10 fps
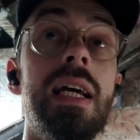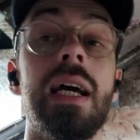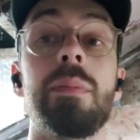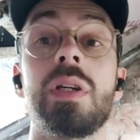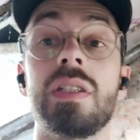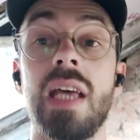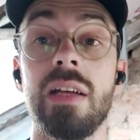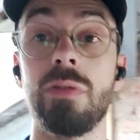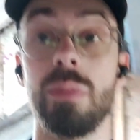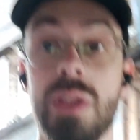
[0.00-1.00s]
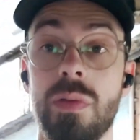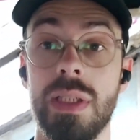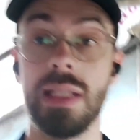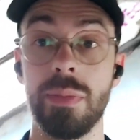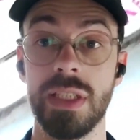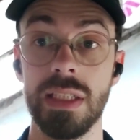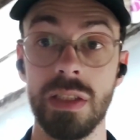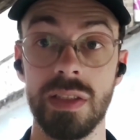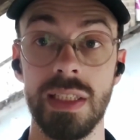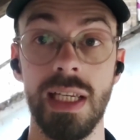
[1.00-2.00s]
and because headroom is already limited, you
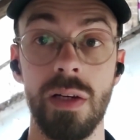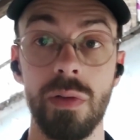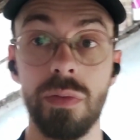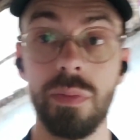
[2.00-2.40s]
can see how